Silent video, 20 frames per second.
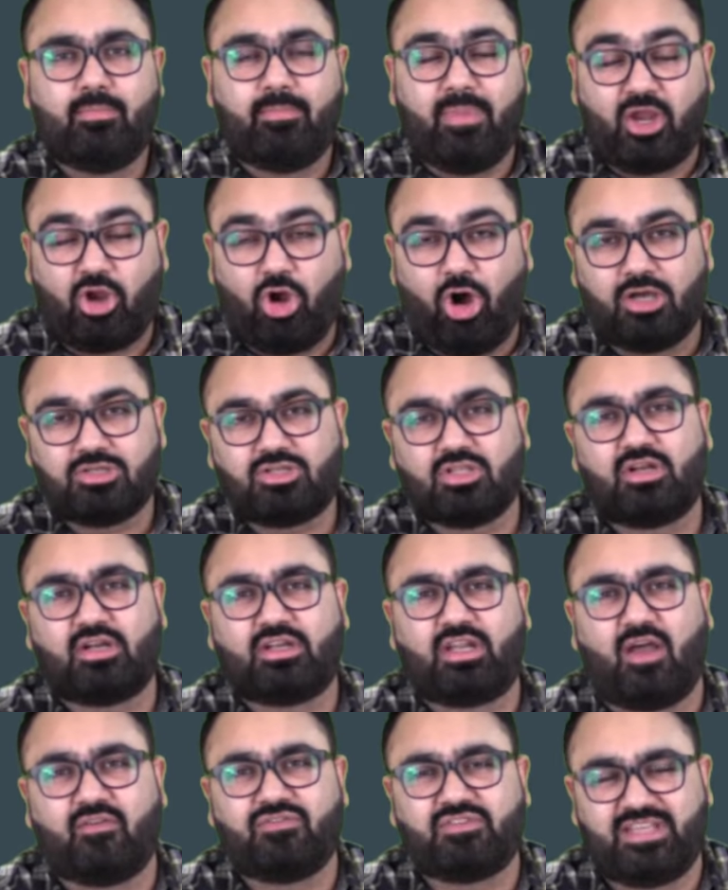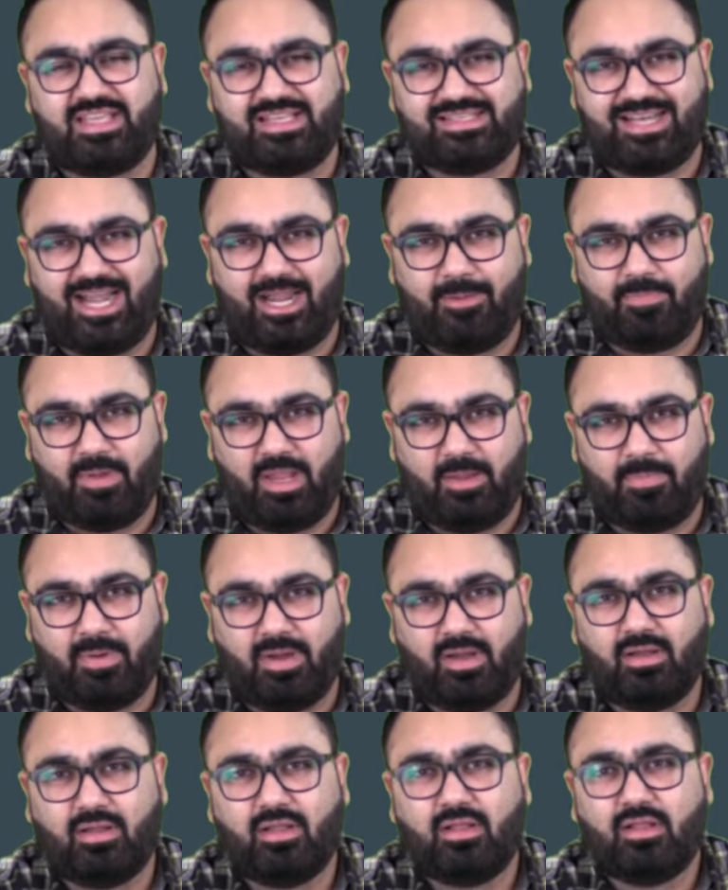Because of the tough CSAT
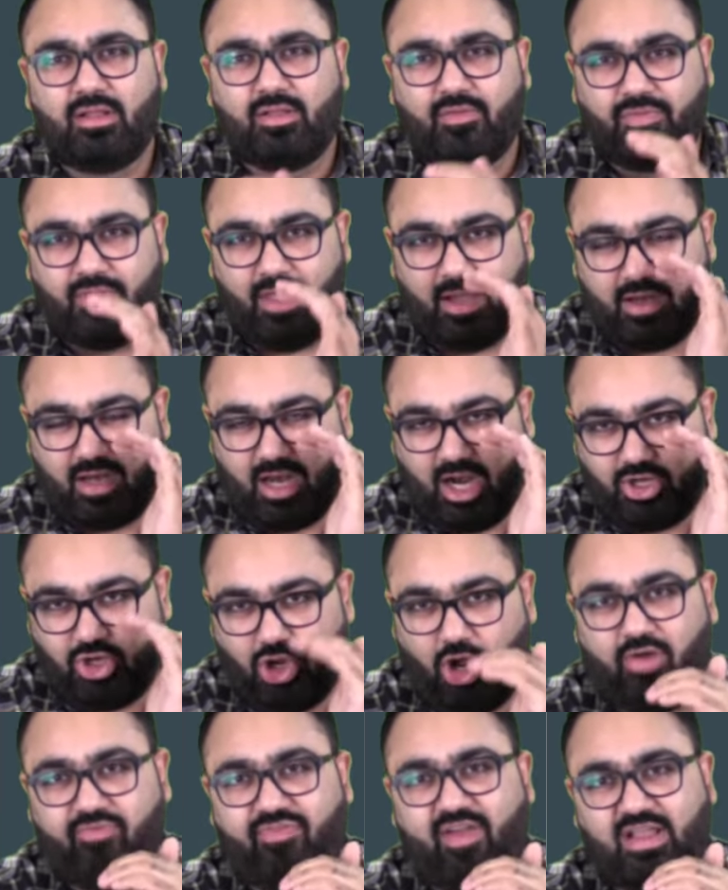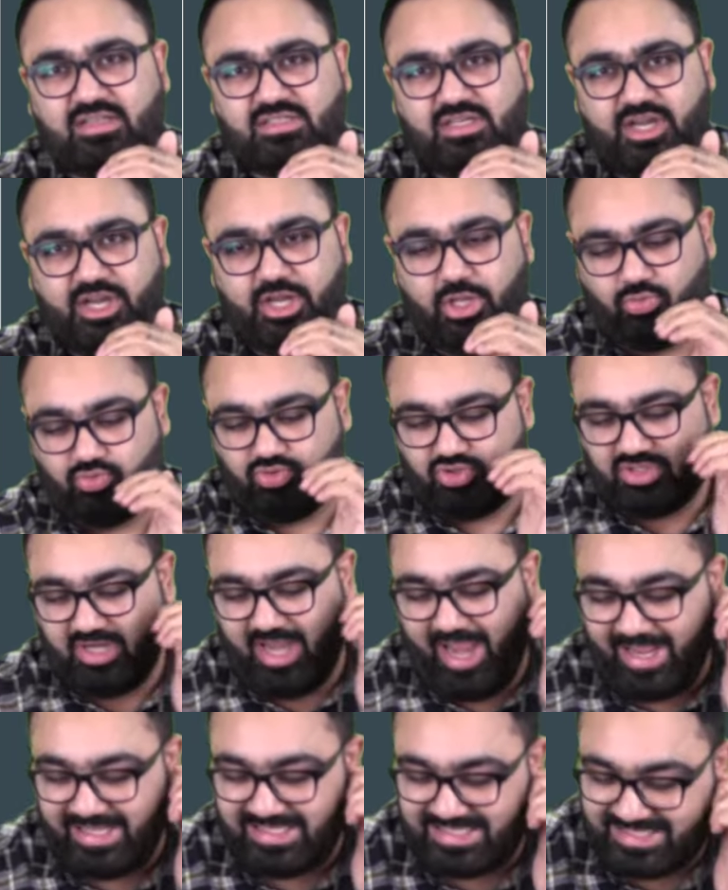paper, the cutoff has reduced.
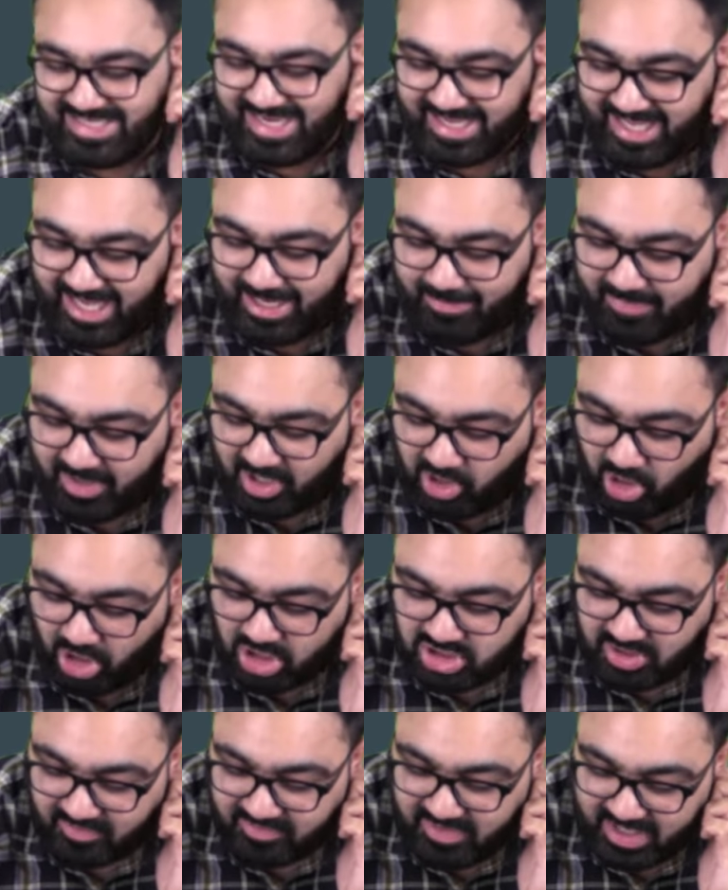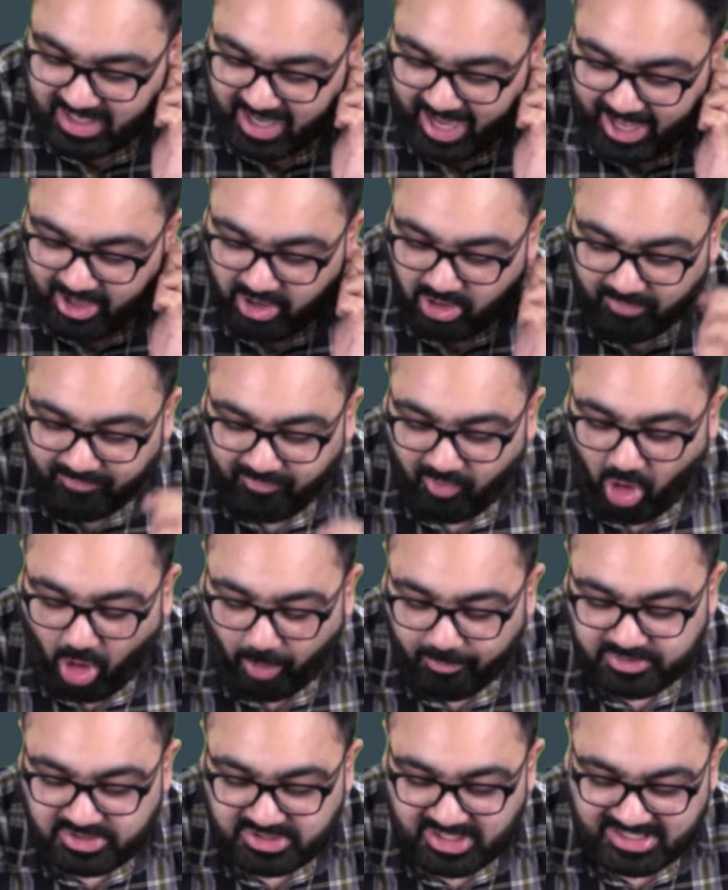And second, because of the kind of
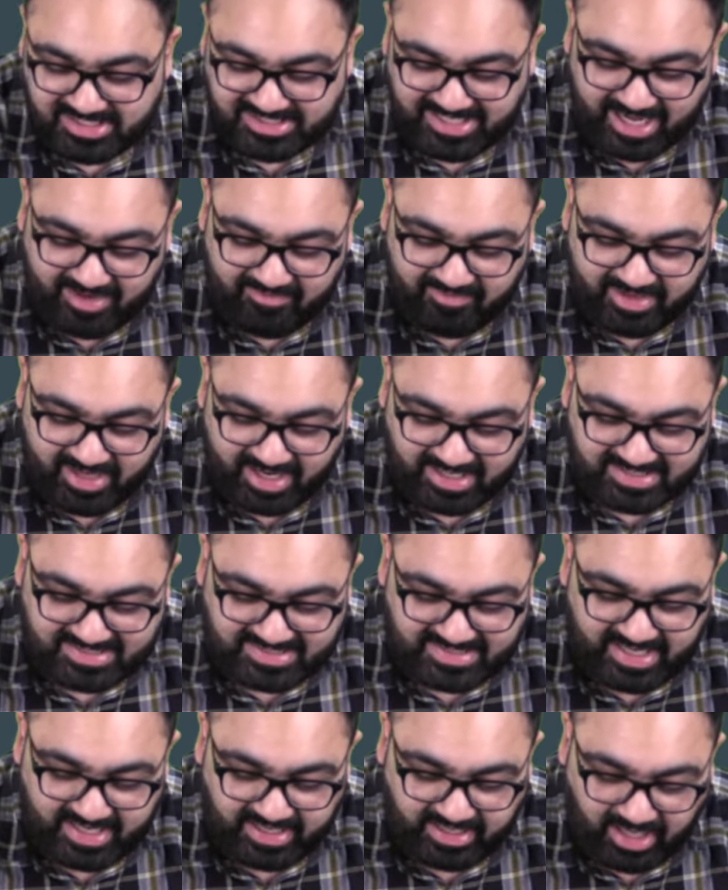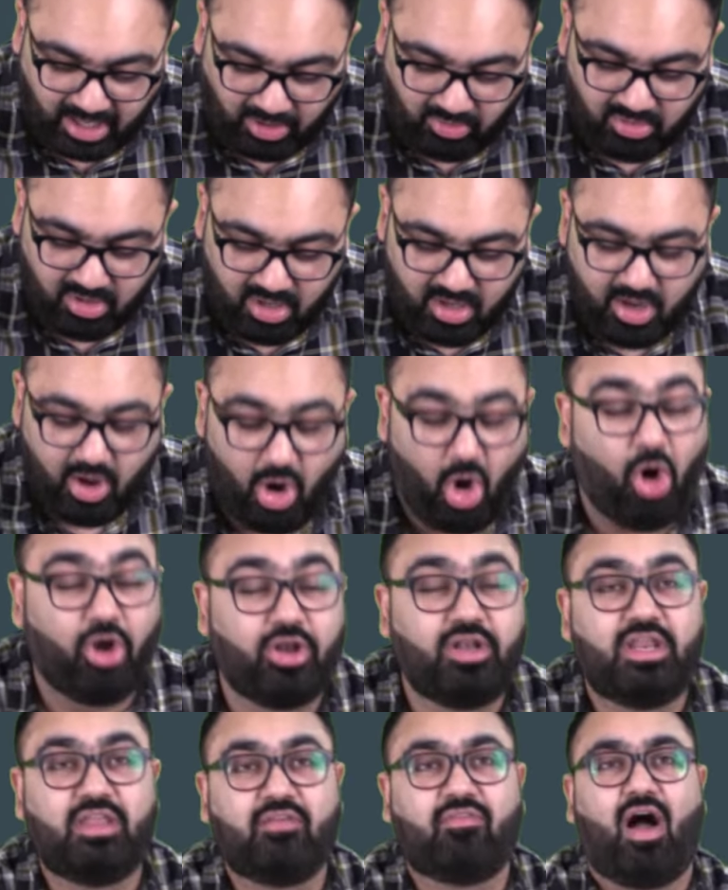options that we are seeing now.
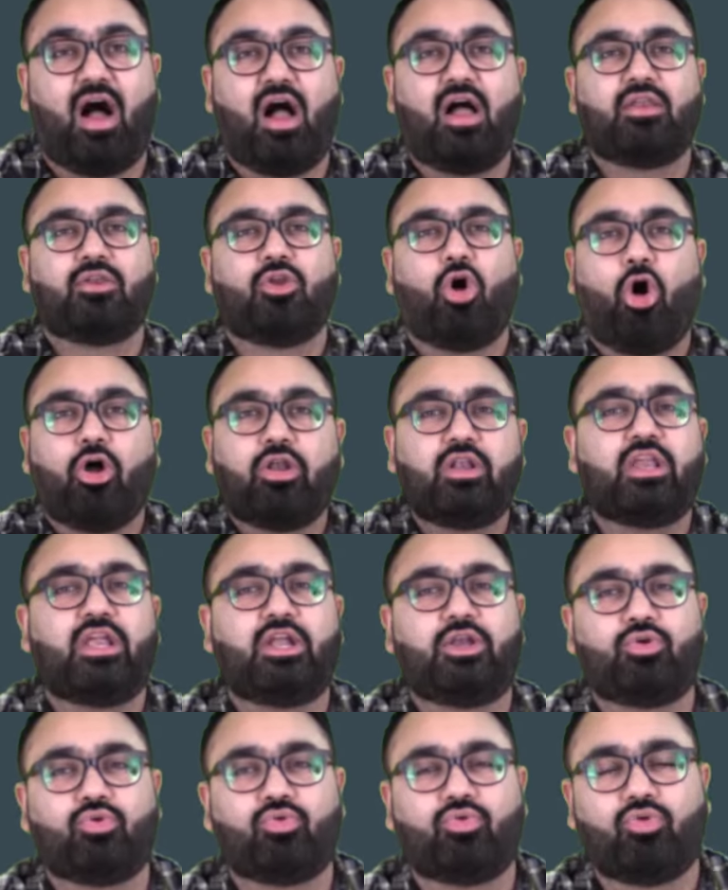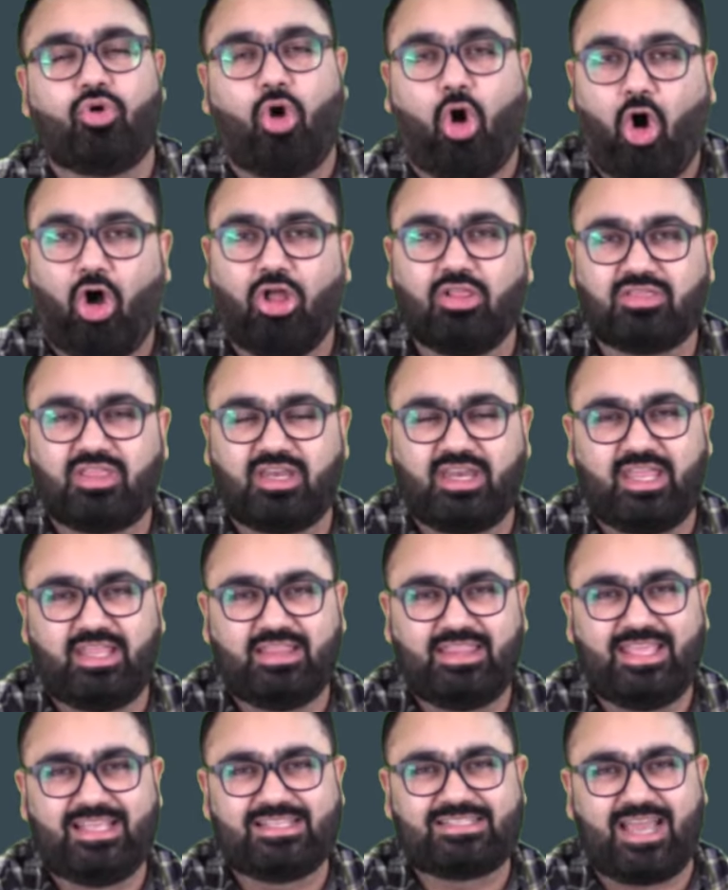Only one, only two, all three,
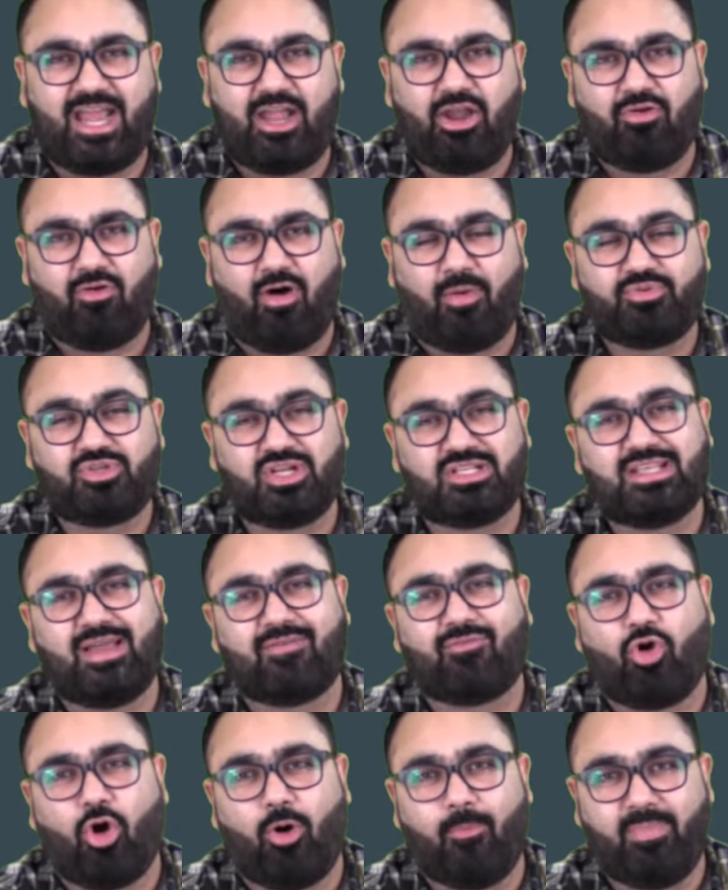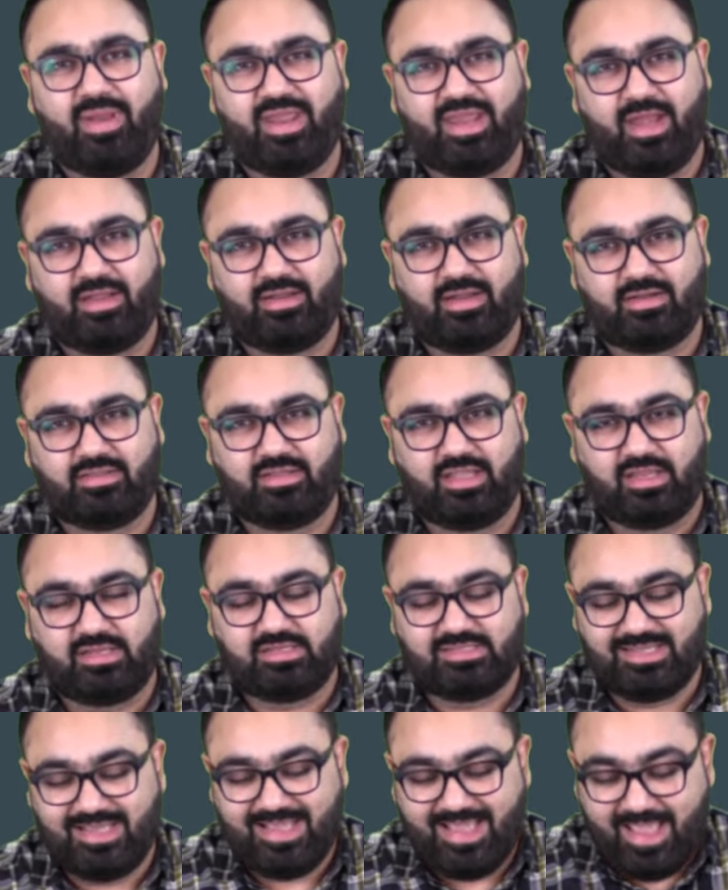these kind of options have complicated
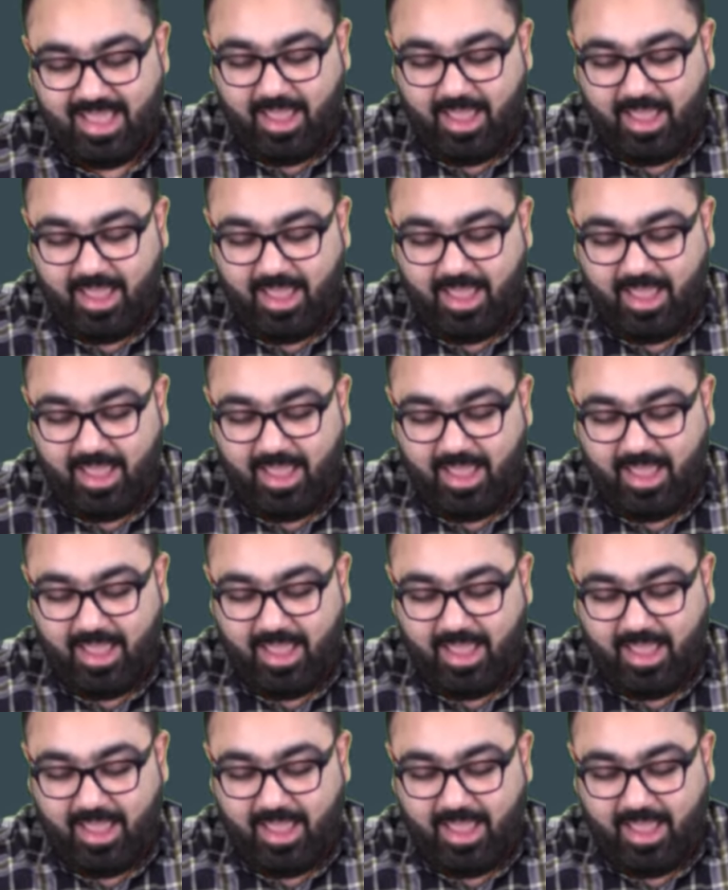things.